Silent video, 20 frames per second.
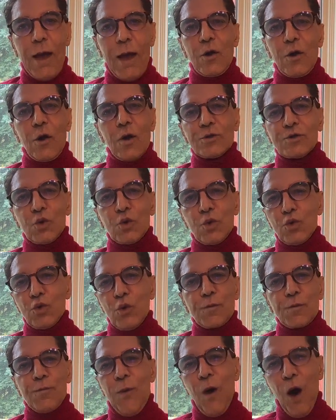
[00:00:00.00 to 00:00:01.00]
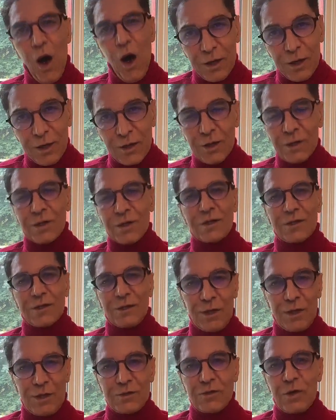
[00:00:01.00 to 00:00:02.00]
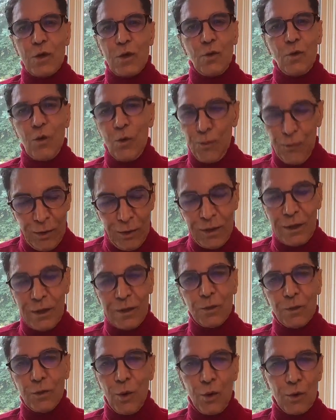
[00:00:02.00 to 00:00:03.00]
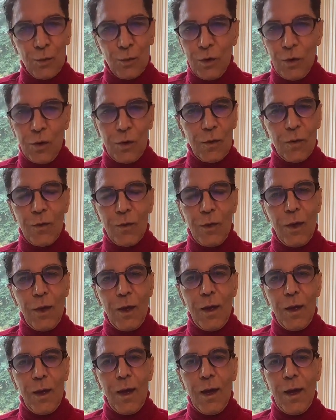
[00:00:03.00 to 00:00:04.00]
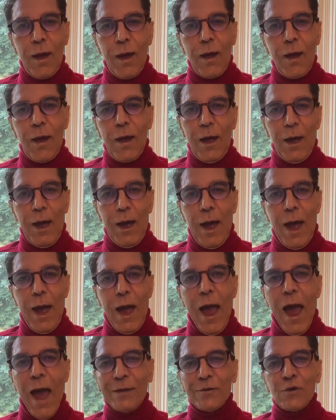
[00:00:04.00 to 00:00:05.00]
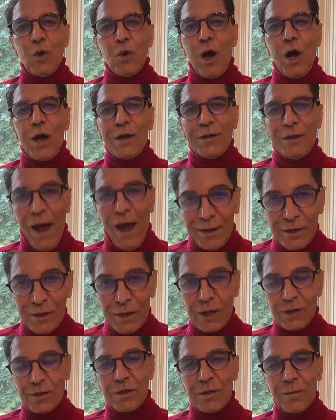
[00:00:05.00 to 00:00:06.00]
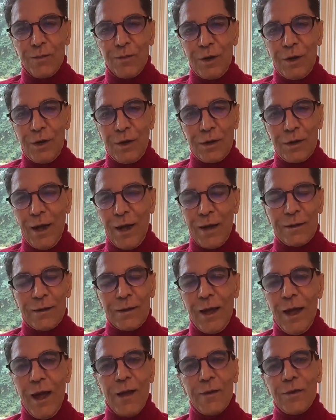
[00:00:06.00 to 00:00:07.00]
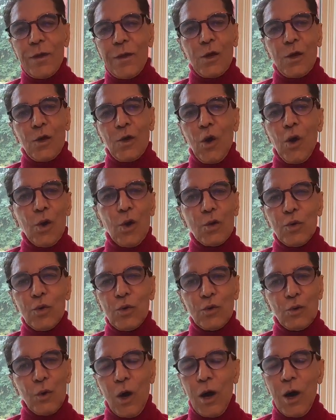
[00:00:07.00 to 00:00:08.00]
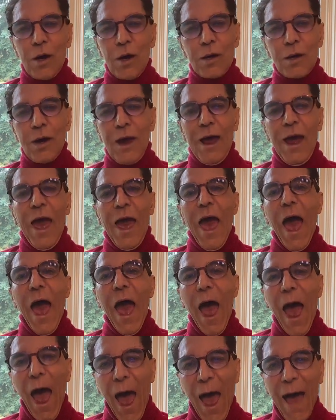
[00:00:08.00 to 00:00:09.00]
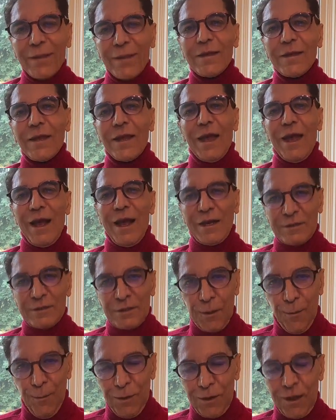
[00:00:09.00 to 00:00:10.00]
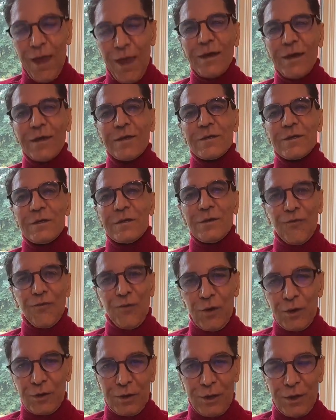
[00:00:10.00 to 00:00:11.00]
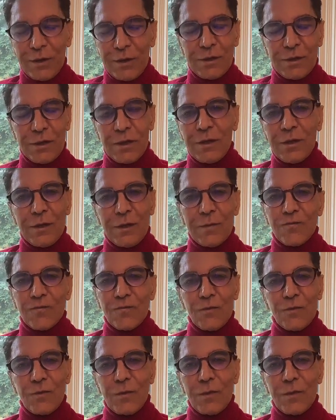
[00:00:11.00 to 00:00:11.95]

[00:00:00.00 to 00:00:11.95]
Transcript: And also your partner tests are completely normal. And you are not getting pregnant, and they call you are unexplained infertility.